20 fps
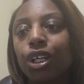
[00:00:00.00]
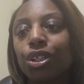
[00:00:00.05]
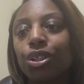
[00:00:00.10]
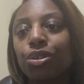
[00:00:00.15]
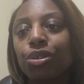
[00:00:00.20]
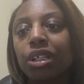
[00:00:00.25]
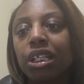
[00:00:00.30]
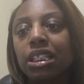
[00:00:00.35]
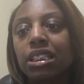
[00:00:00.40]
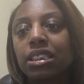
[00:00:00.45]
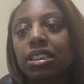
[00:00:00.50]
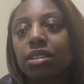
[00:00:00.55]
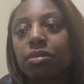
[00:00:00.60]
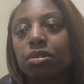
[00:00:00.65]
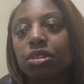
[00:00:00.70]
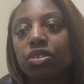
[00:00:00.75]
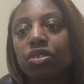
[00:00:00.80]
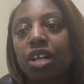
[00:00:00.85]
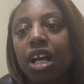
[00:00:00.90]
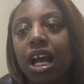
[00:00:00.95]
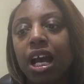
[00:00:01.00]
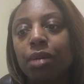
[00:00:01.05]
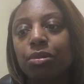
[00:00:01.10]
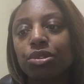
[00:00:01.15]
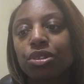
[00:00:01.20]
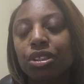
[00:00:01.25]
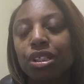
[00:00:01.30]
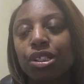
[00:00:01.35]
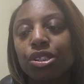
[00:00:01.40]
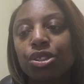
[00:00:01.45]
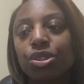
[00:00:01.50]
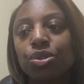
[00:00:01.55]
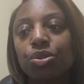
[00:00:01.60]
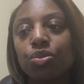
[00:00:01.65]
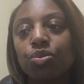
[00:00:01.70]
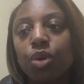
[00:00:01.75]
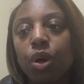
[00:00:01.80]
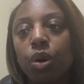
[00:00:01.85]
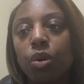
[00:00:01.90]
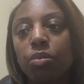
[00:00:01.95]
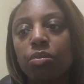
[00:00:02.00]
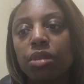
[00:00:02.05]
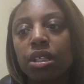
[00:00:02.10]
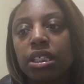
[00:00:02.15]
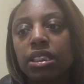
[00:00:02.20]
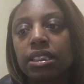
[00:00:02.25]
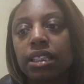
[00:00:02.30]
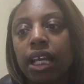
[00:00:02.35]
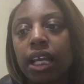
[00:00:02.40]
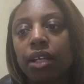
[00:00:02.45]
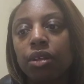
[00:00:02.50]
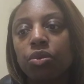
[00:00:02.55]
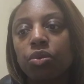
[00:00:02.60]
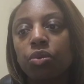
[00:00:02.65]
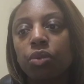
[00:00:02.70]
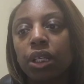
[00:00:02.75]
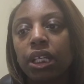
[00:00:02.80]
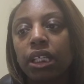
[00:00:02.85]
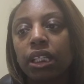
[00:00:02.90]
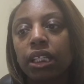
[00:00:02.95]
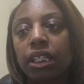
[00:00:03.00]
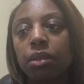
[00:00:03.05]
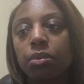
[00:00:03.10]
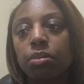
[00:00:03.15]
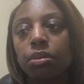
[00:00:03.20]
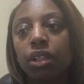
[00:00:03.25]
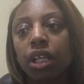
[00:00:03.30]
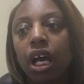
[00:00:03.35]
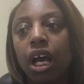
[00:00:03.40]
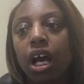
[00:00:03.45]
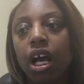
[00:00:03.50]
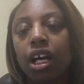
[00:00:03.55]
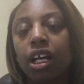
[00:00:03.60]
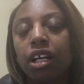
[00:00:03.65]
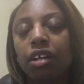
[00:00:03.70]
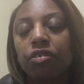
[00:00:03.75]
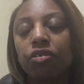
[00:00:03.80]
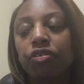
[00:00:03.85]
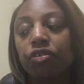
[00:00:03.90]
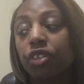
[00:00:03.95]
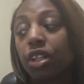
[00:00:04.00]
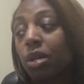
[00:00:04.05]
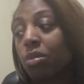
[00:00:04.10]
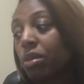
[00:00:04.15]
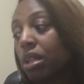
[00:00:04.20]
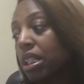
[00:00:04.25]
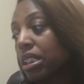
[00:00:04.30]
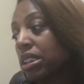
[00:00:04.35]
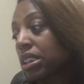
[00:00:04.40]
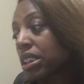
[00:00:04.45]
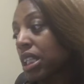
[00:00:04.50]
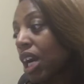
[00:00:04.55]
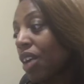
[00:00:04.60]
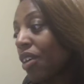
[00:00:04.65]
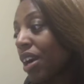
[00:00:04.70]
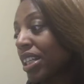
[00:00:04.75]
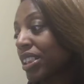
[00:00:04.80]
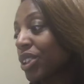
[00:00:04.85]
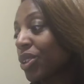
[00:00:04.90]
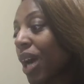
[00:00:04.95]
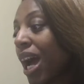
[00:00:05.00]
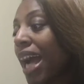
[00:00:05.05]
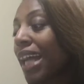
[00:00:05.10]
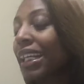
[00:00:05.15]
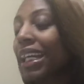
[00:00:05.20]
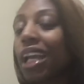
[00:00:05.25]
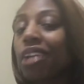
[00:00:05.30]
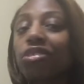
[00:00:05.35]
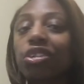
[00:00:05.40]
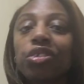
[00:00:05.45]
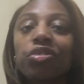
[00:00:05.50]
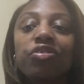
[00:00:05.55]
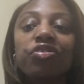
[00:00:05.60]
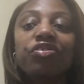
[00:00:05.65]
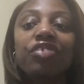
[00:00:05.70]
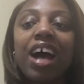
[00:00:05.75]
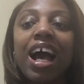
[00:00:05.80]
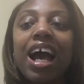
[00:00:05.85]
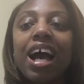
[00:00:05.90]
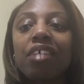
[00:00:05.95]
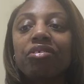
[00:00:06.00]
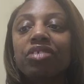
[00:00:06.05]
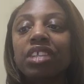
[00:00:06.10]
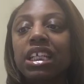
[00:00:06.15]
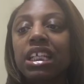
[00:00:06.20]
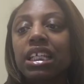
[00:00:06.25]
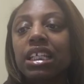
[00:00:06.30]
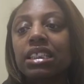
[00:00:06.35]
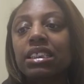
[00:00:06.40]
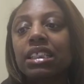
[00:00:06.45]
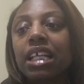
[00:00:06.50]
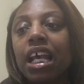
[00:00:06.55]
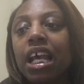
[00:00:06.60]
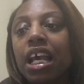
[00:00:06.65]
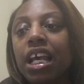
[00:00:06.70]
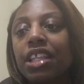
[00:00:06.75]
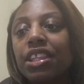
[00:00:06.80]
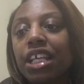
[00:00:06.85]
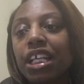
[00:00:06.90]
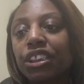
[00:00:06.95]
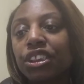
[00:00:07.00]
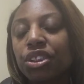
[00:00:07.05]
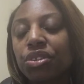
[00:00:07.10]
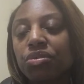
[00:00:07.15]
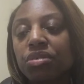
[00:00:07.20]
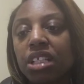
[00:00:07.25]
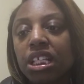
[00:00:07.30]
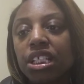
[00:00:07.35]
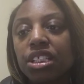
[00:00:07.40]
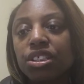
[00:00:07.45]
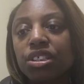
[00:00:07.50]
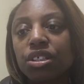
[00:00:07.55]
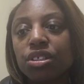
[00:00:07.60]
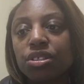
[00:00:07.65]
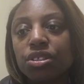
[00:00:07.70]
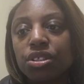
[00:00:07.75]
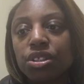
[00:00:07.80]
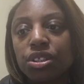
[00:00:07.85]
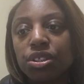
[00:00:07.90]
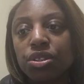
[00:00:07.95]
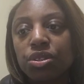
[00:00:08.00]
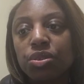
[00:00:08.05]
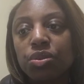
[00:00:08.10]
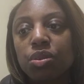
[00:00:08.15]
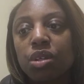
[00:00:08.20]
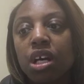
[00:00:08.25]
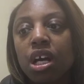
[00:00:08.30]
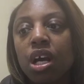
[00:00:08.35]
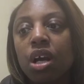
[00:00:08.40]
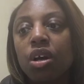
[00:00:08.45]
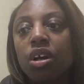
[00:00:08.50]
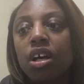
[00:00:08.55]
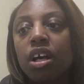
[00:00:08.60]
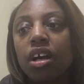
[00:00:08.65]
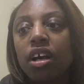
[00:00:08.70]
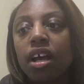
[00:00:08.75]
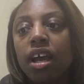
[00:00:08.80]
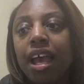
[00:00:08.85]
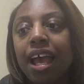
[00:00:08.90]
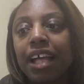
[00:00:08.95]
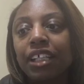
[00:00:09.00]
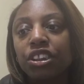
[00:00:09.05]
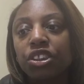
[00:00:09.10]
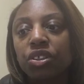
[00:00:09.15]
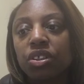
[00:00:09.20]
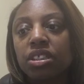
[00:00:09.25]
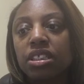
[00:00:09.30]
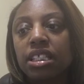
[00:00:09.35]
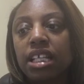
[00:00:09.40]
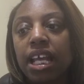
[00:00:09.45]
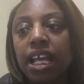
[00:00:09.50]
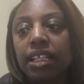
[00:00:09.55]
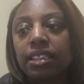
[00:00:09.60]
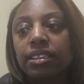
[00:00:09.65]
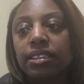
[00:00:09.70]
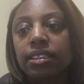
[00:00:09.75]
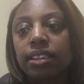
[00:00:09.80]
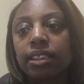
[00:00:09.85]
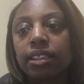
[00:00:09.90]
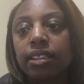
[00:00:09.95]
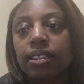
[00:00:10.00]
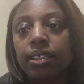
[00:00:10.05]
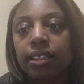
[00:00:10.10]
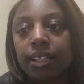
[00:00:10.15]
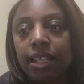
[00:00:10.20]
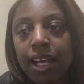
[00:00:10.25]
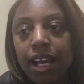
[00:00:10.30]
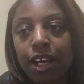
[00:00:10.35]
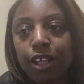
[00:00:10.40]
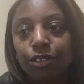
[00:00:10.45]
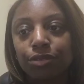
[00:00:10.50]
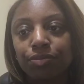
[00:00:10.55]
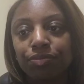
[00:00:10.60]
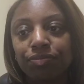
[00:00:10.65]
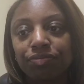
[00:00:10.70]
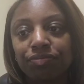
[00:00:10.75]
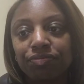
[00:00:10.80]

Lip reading: You can subscribe so that you won't miss a weekly blog from us. All right, so I gave you 5 things that you need to do at your next cookout.